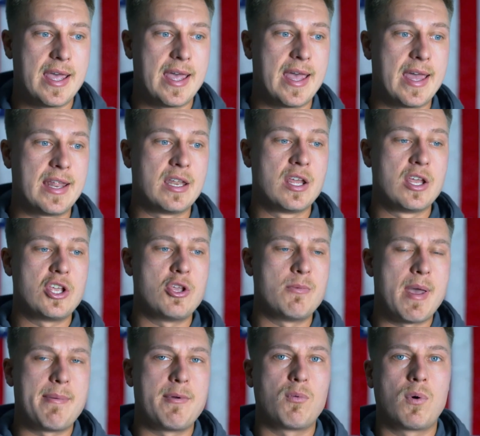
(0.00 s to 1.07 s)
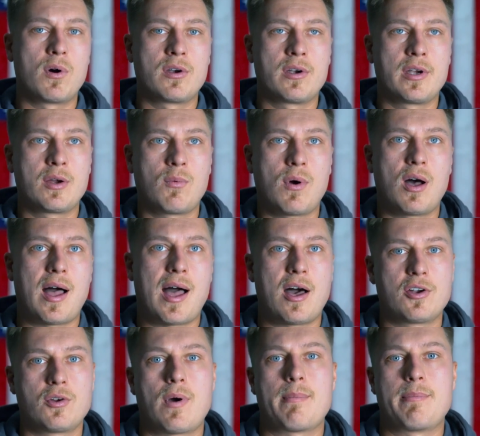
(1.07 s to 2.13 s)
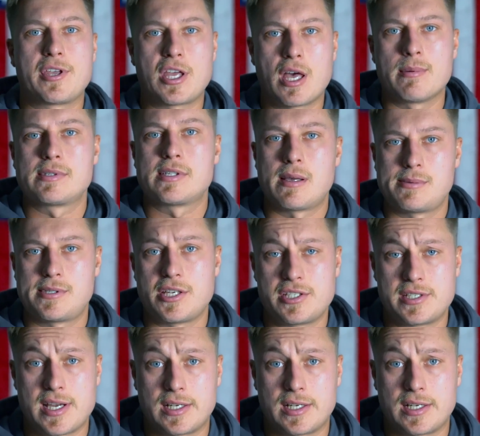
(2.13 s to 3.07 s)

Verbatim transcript: And you may be wondering, well, how do I become a substation